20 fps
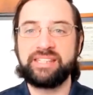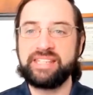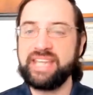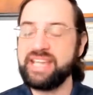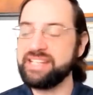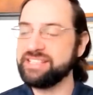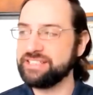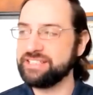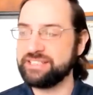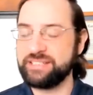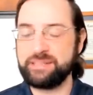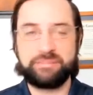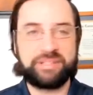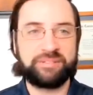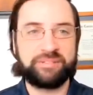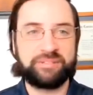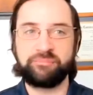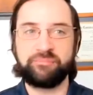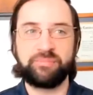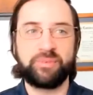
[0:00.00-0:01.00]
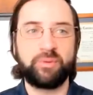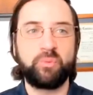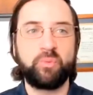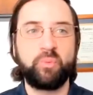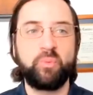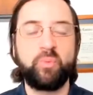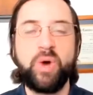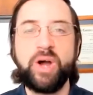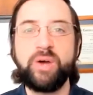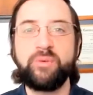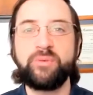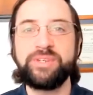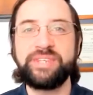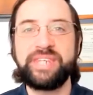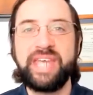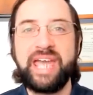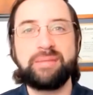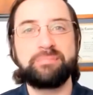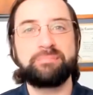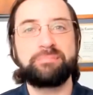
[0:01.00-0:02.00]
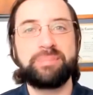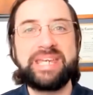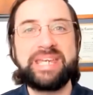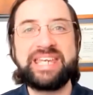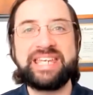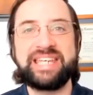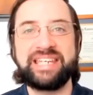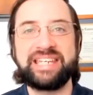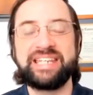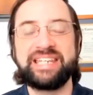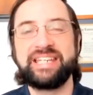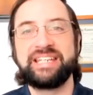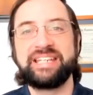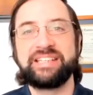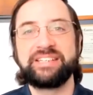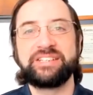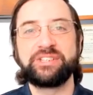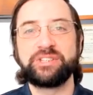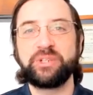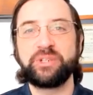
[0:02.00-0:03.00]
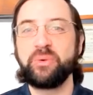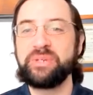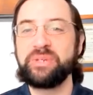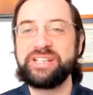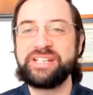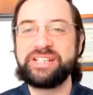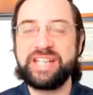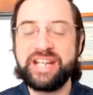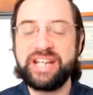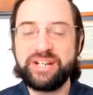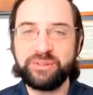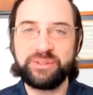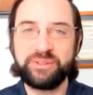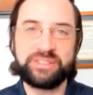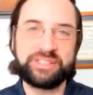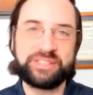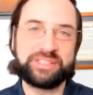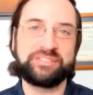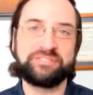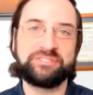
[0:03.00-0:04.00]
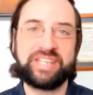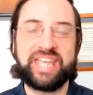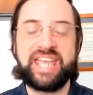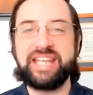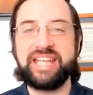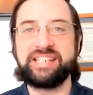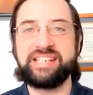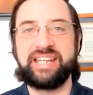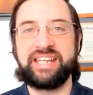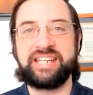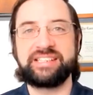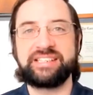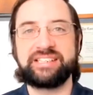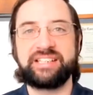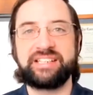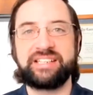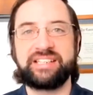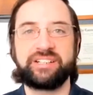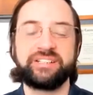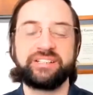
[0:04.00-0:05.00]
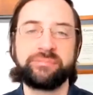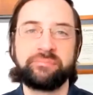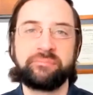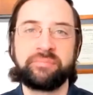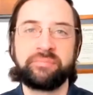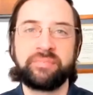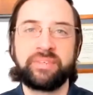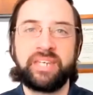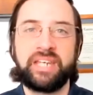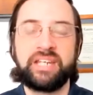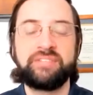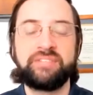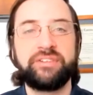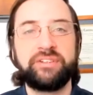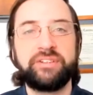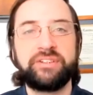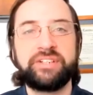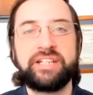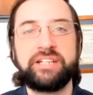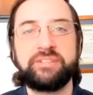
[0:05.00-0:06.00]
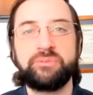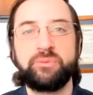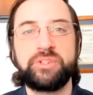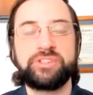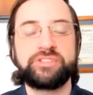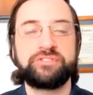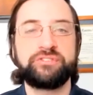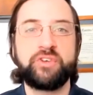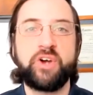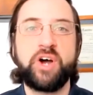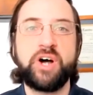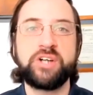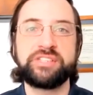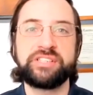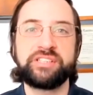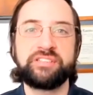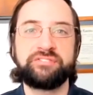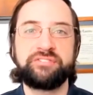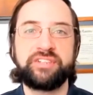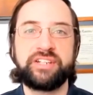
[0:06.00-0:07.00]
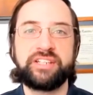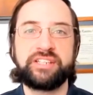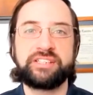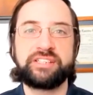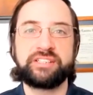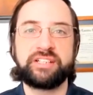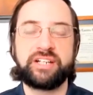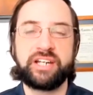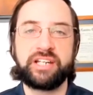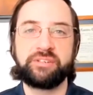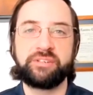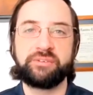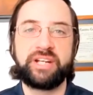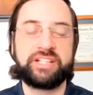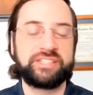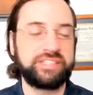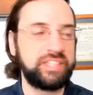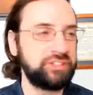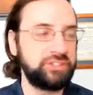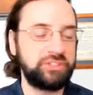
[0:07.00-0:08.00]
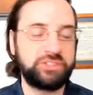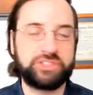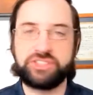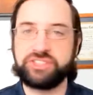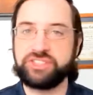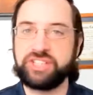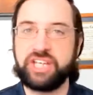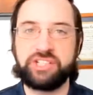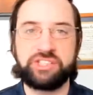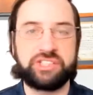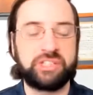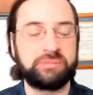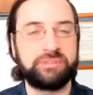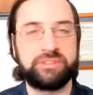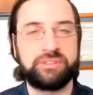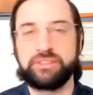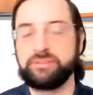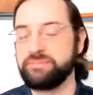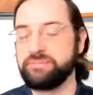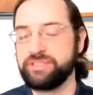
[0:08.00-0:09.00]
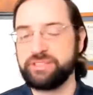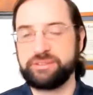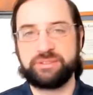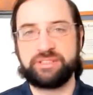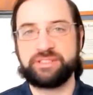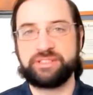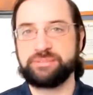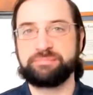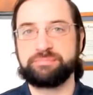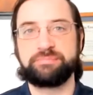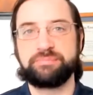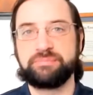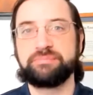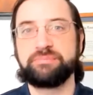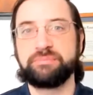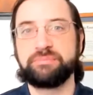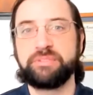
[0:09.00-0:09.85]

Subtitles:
And that's, I mean, what would that be? There's only a narrow list of candidates here. And if we look at what's causing the Fed to hike rates, as you just said, Jim, it's